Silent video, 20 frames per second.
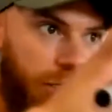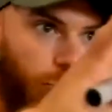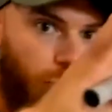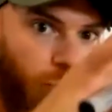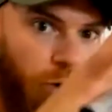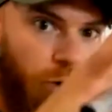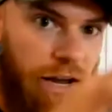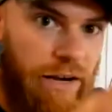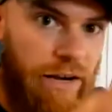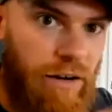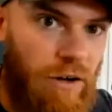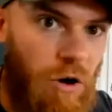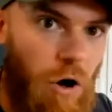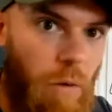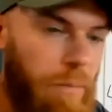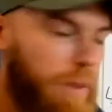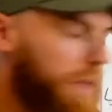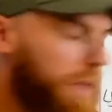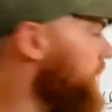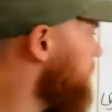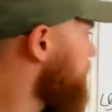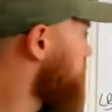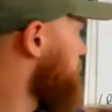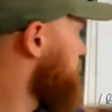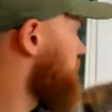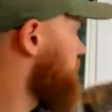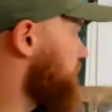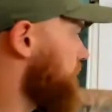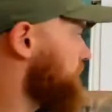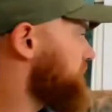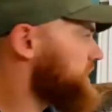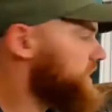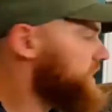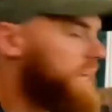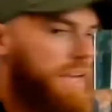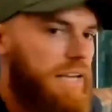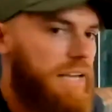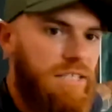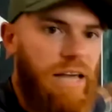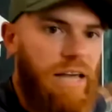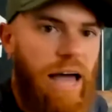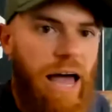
in written copy. This is